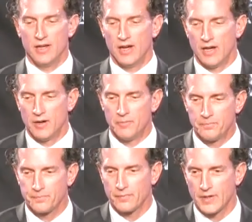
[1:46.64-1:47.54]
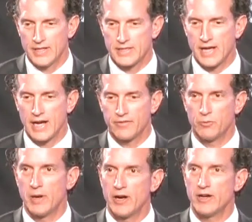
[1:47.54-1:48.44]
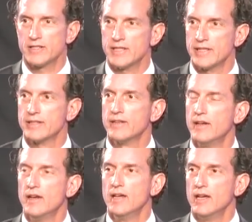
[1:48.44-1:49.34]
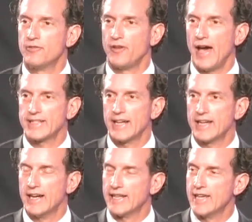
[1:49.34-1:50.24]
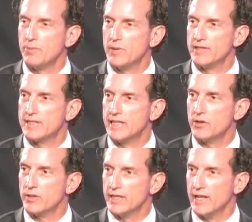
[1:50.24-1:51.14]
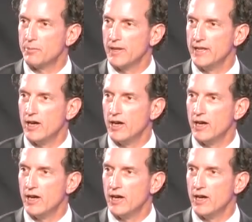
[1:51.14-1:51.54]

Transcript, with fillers: um, it's kind of embarrassing in fact, I kind of keep it a secret that I played